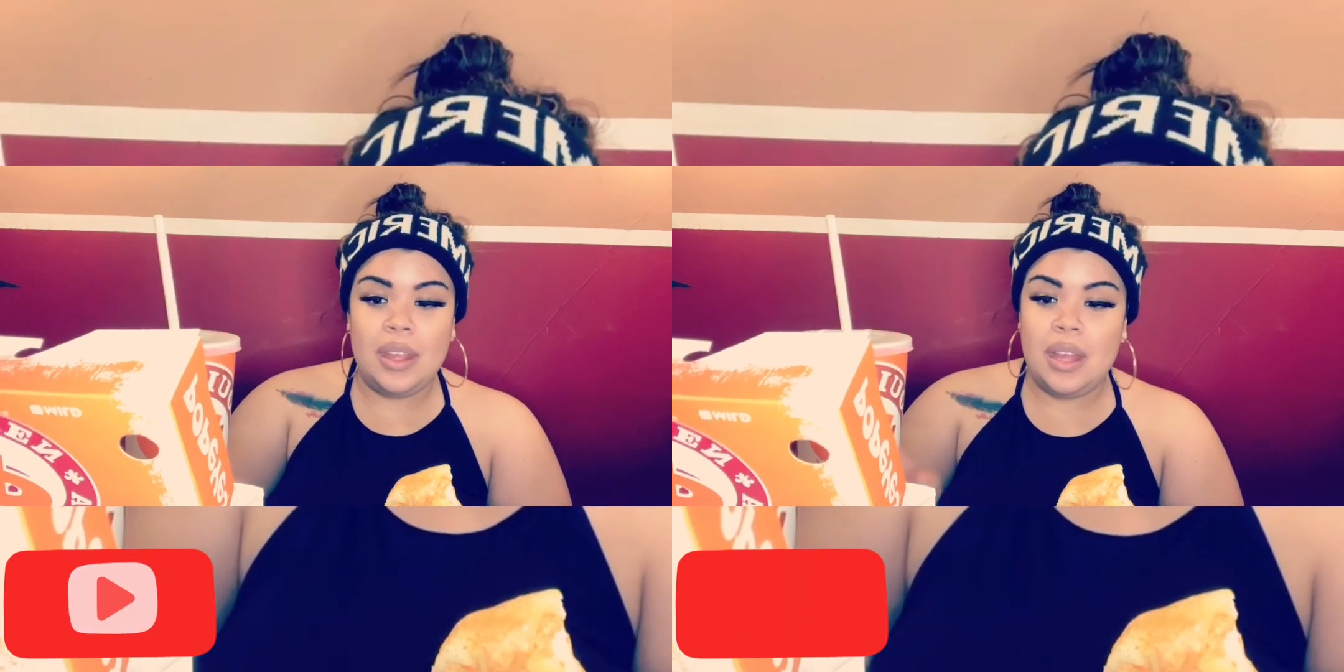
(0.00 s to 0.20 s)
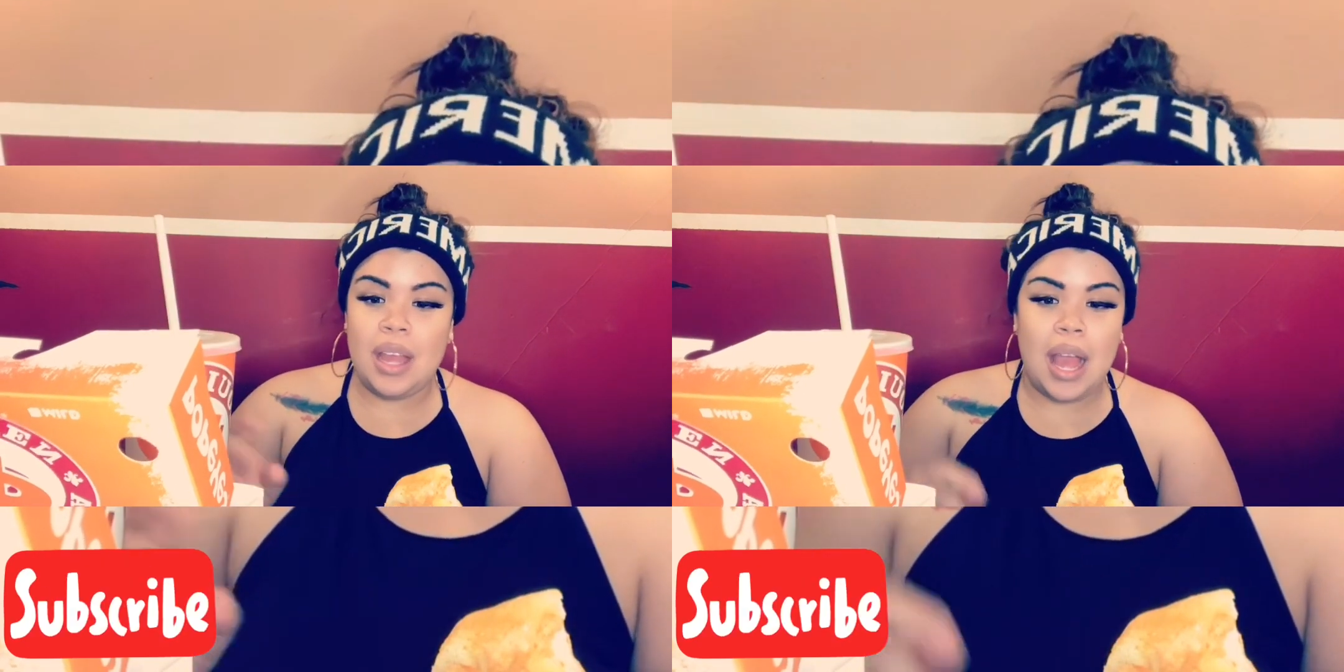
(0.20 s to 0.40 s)

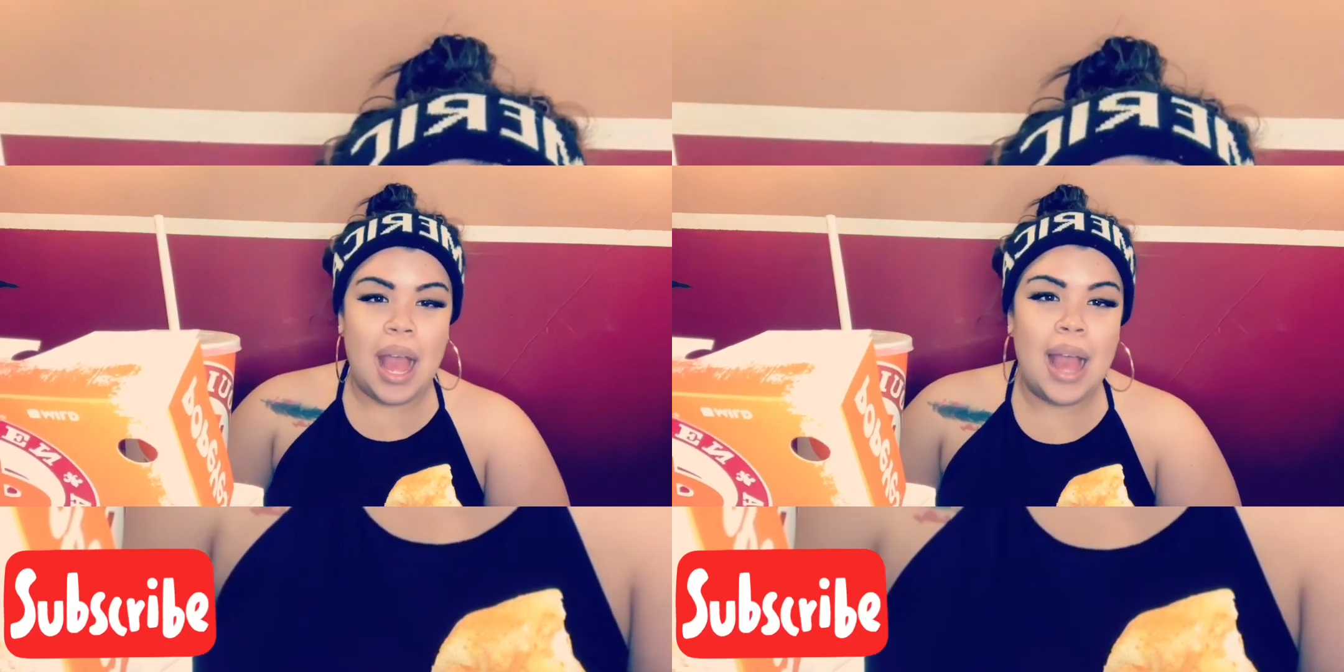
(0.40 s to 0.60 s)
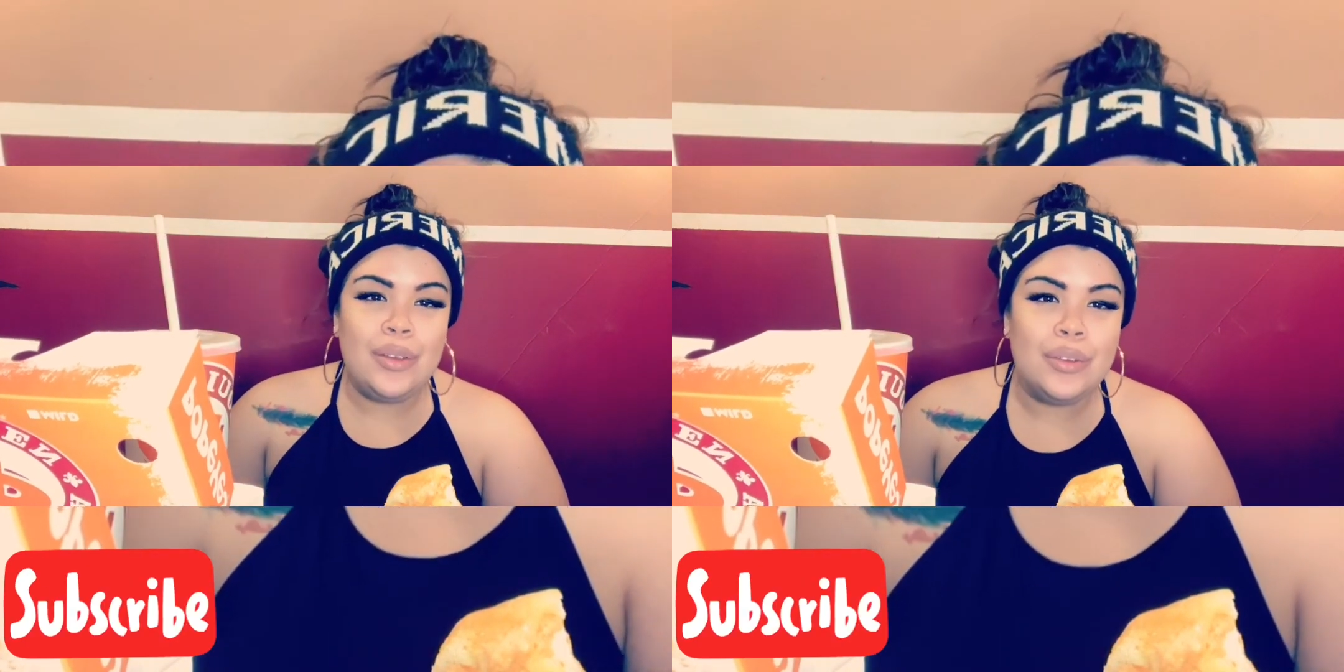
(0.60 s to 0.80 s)

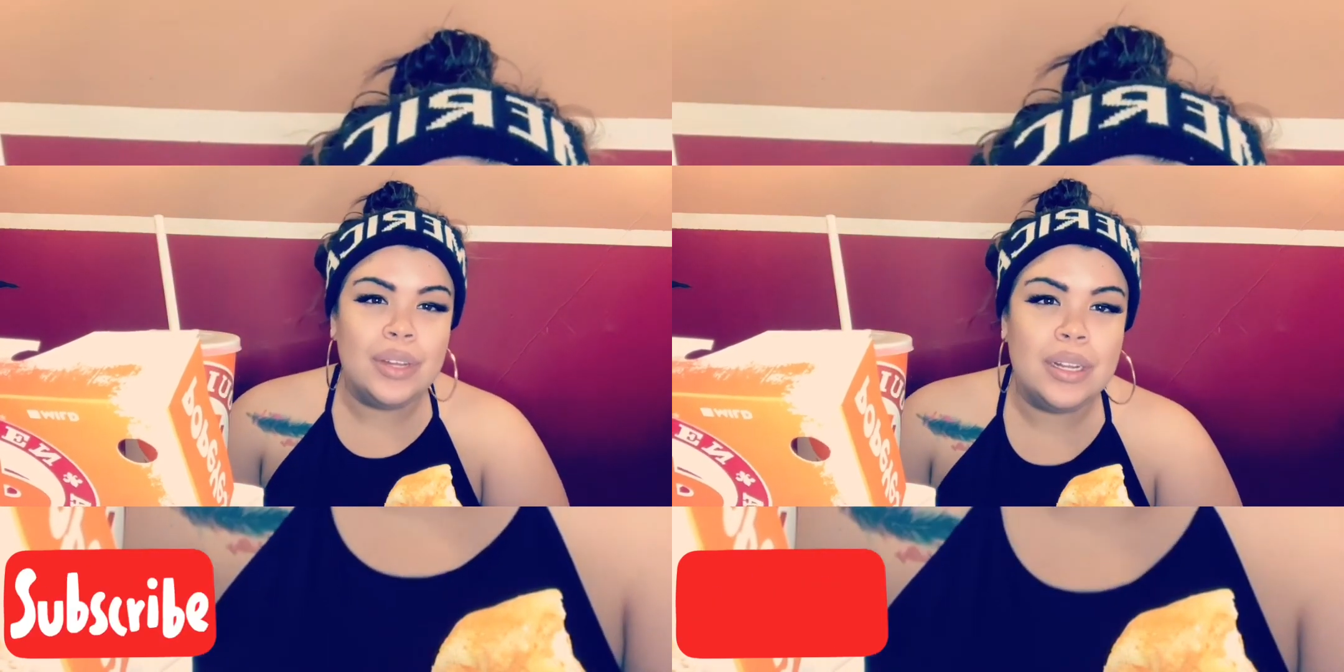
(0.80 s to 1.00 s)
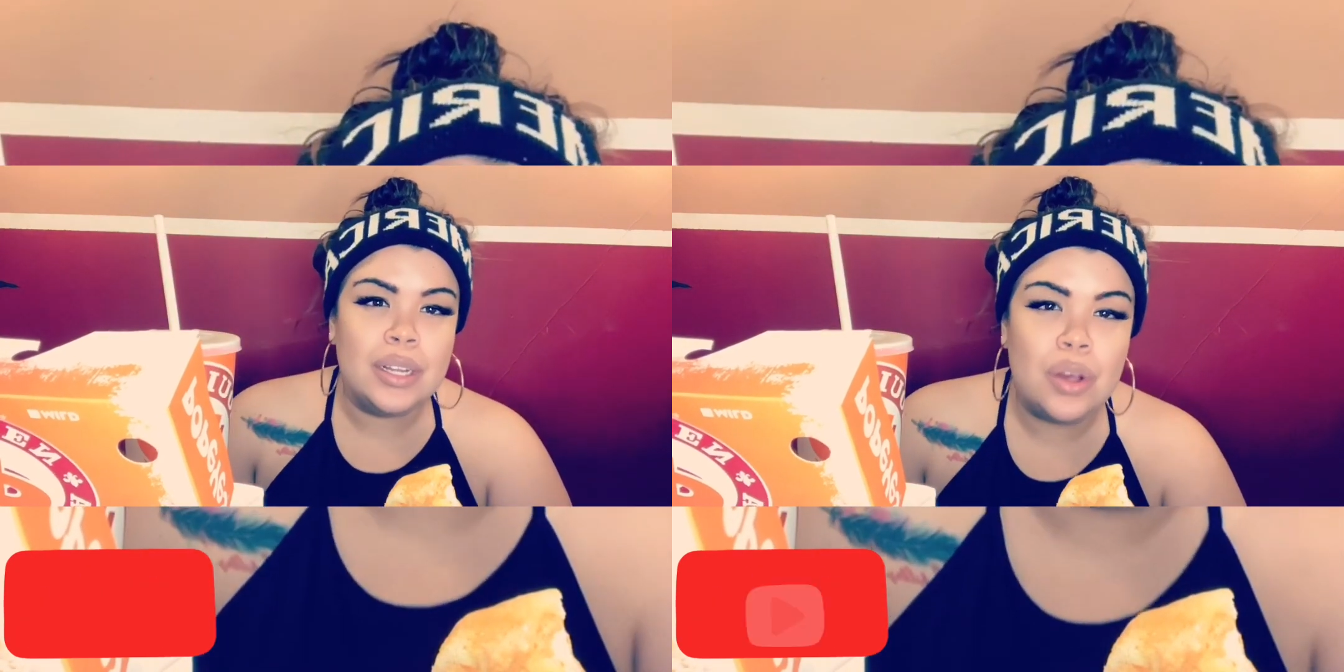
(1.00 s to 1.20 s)
How you
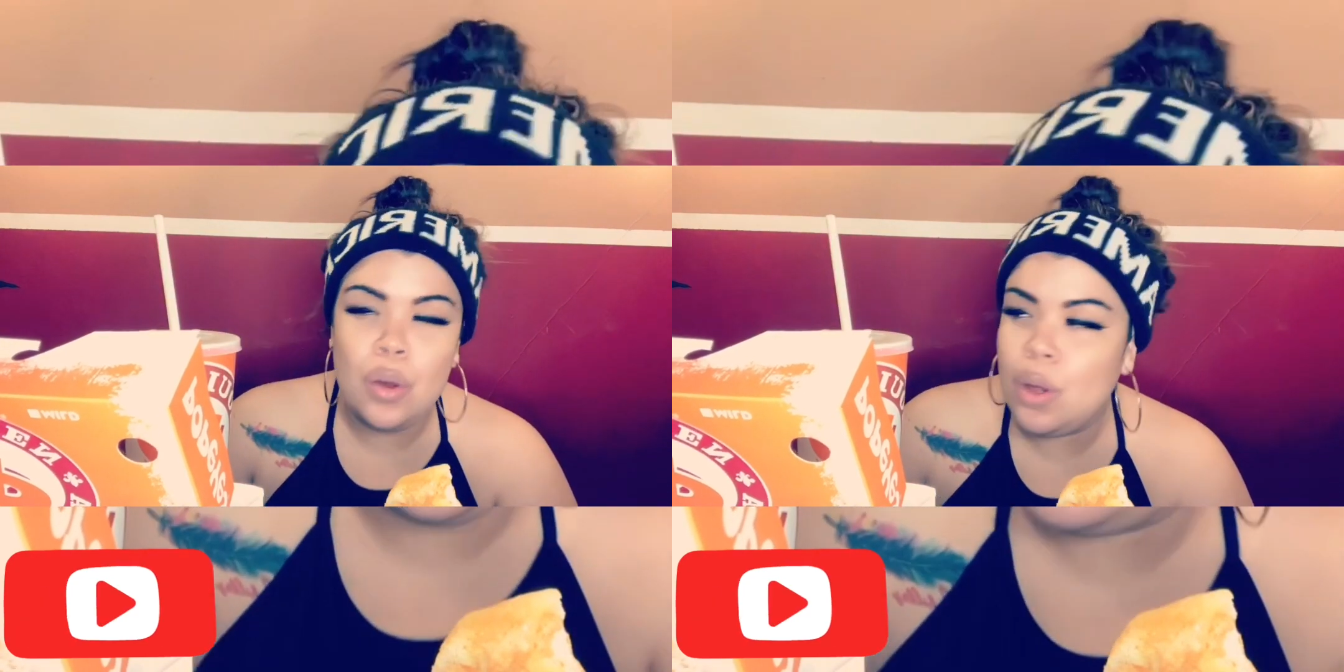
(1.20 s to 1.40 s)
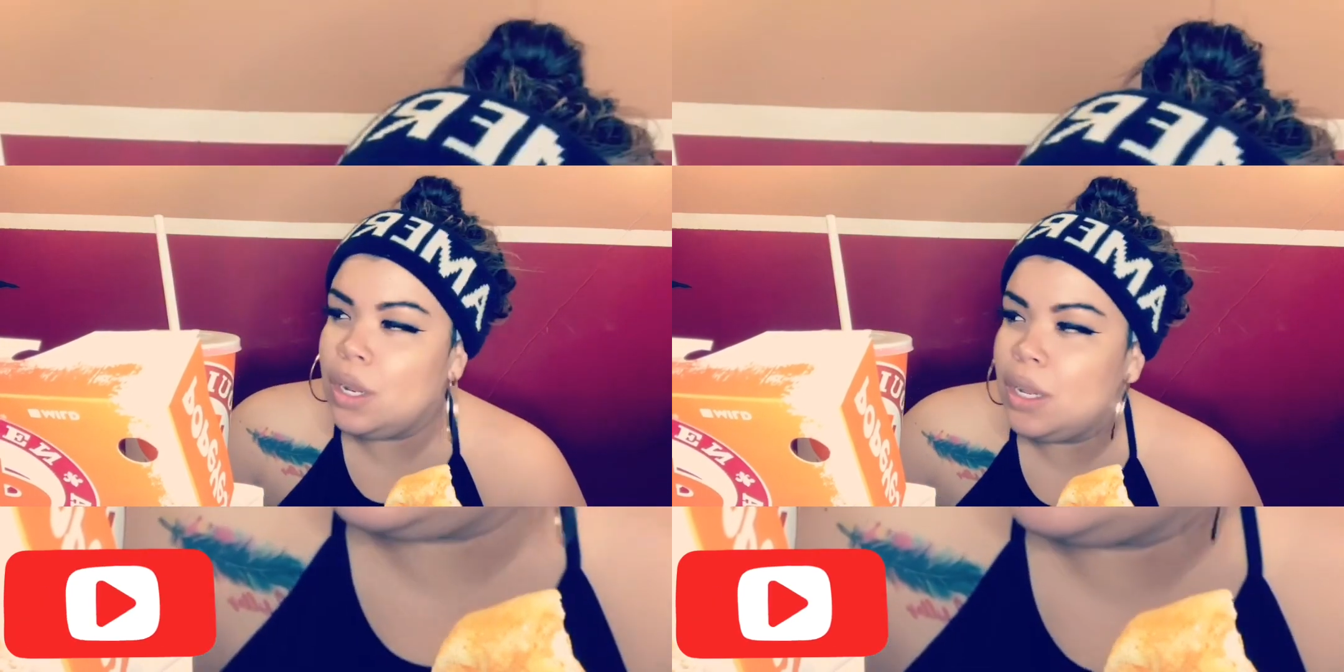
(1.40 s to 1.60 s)
going to go
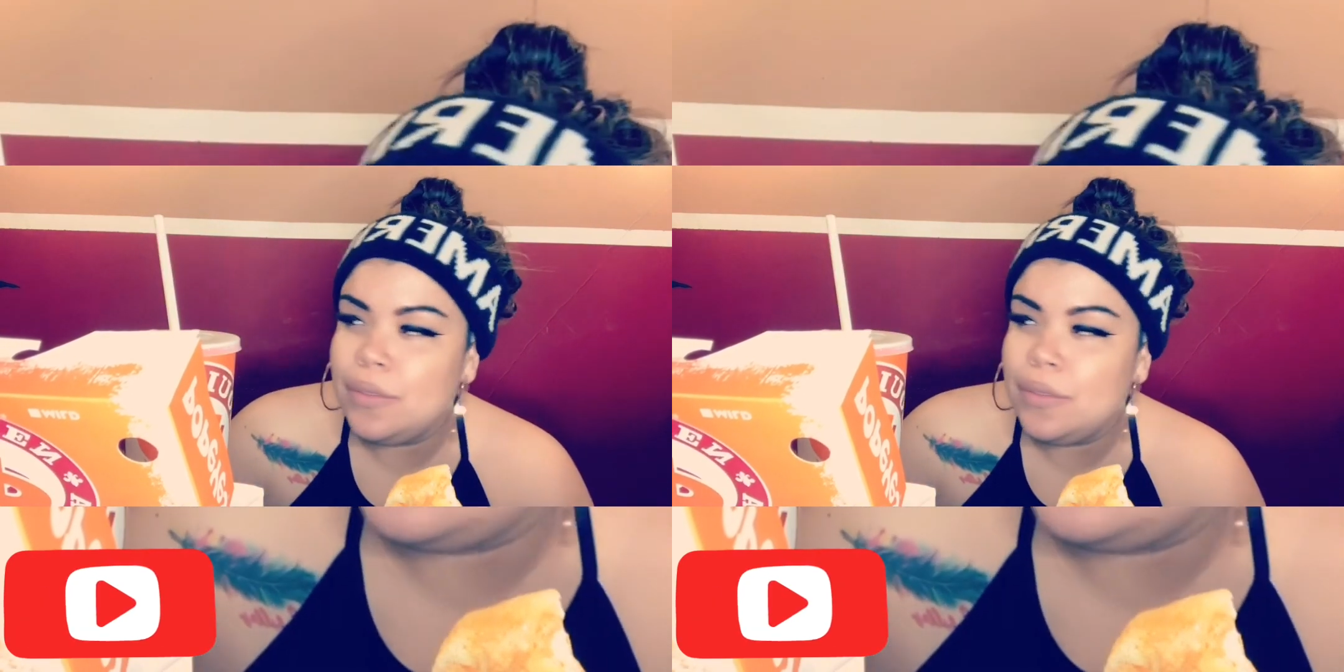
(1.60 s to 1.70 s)
on Love